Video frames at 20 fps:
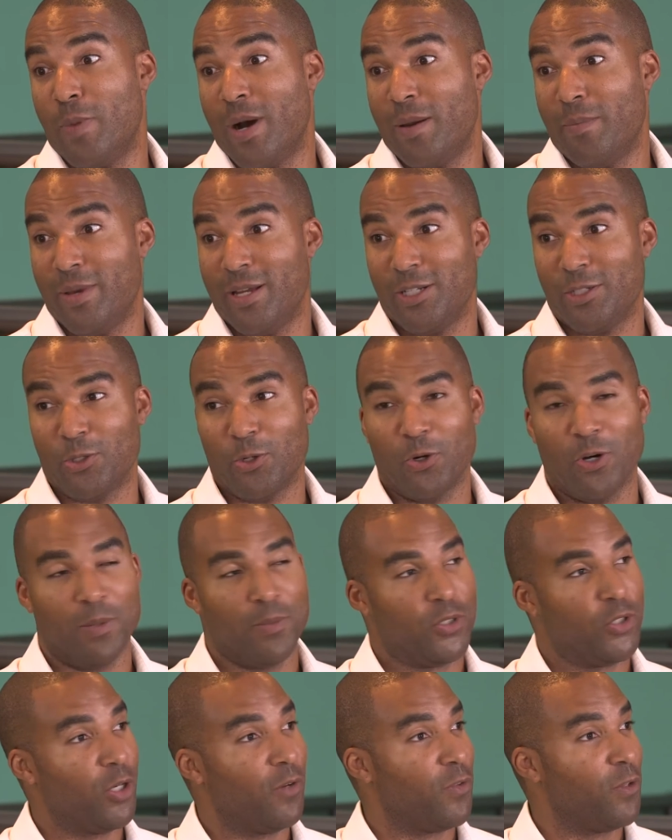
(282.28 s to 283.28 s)
my mentor. I'm
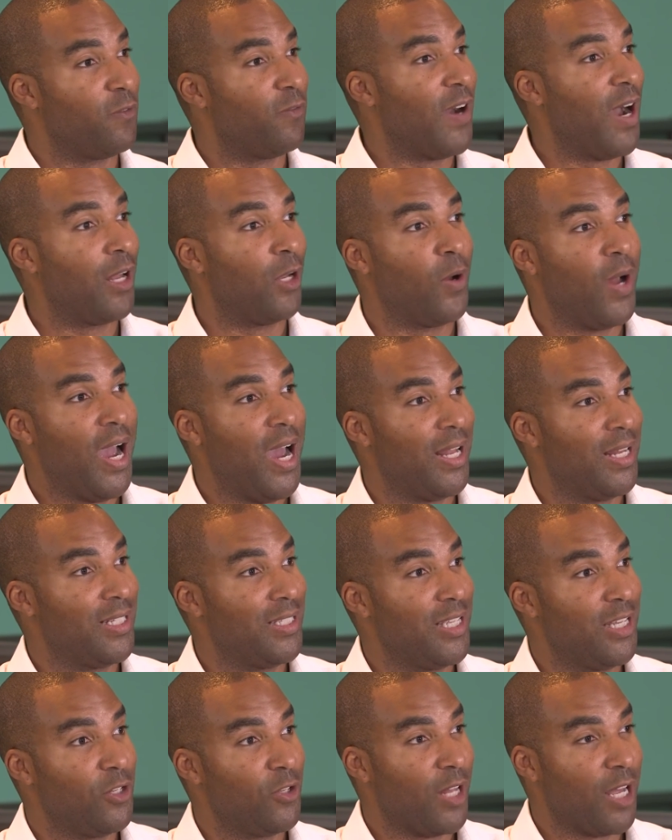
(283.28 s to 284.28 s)
sure if you follow
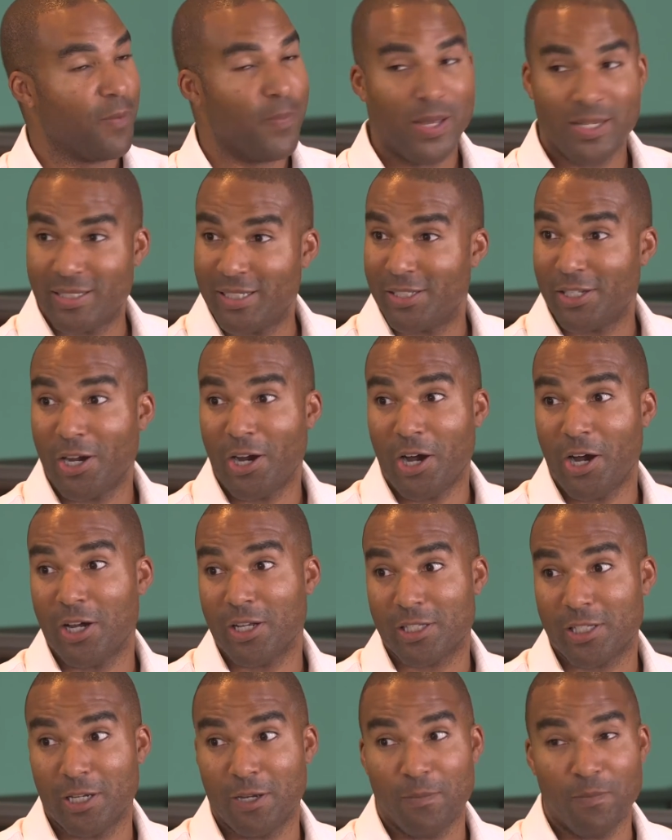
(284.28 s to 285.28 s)
Allison, you're like, man, she's
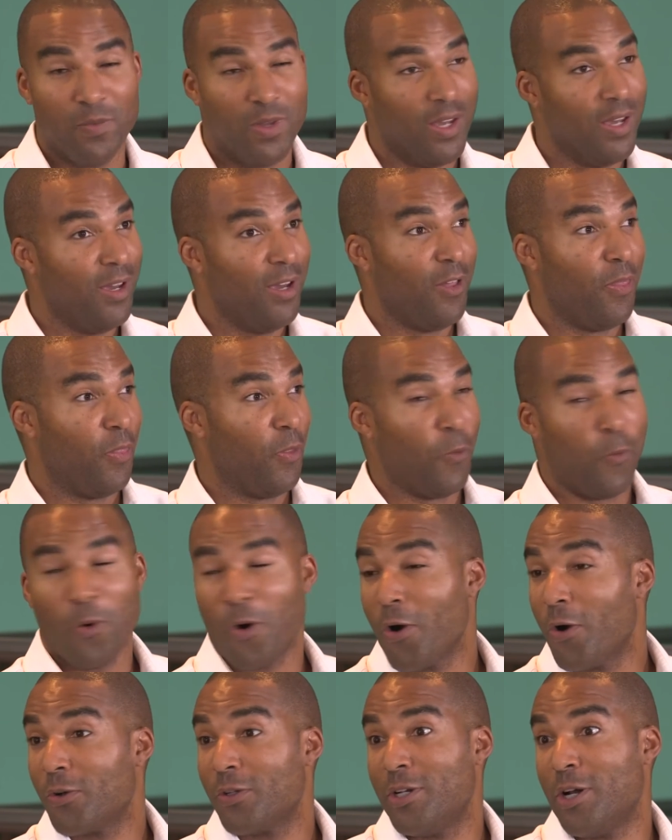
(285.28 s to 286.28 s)
awesome. The
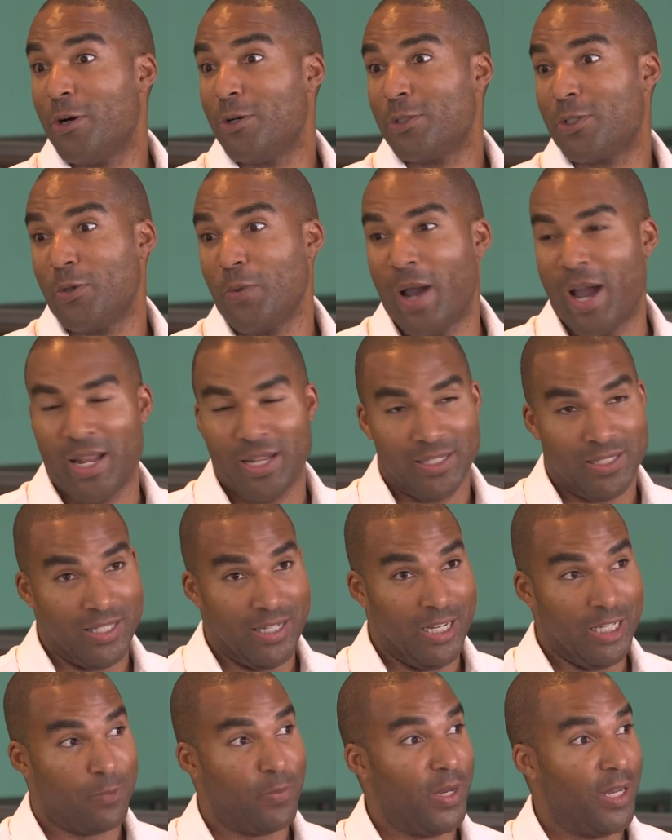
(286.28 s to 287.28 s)
world knows who
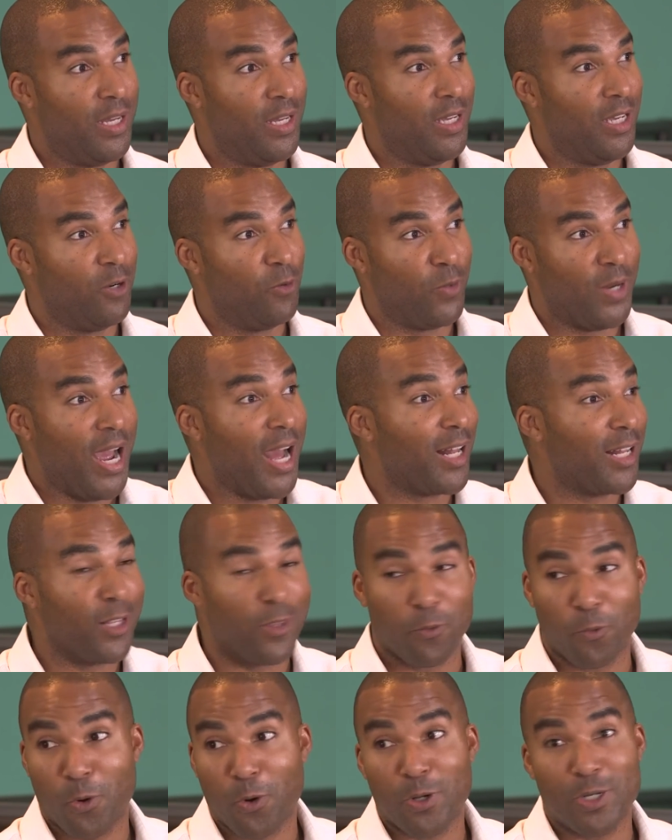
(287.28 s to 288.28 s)
Allison is, but in reality,
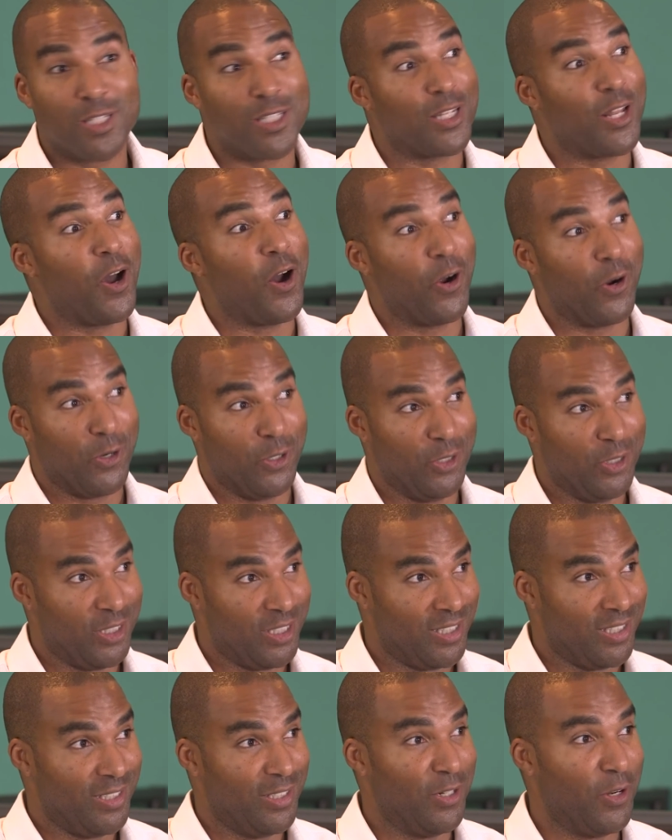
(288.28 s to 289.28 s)
the world is
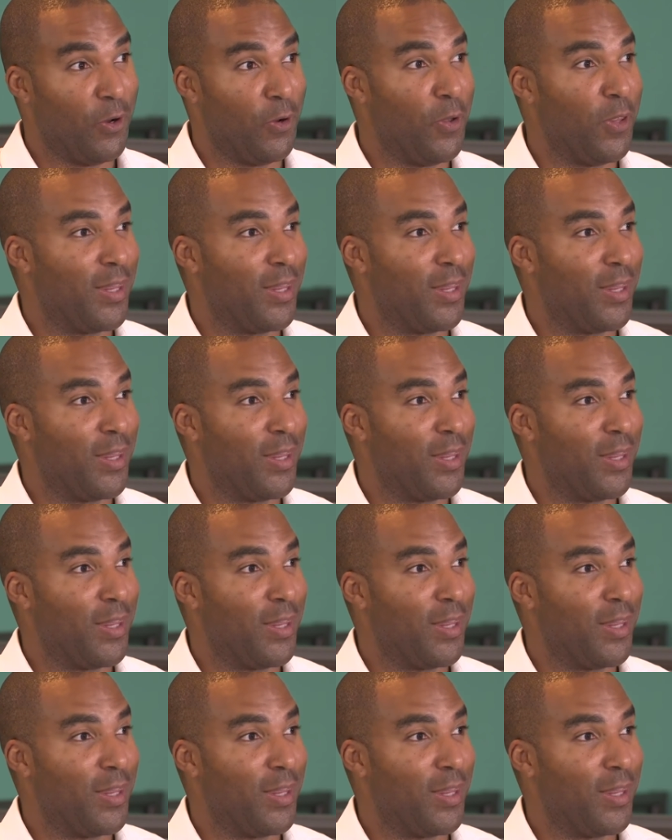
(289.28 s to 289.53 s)
large. You know,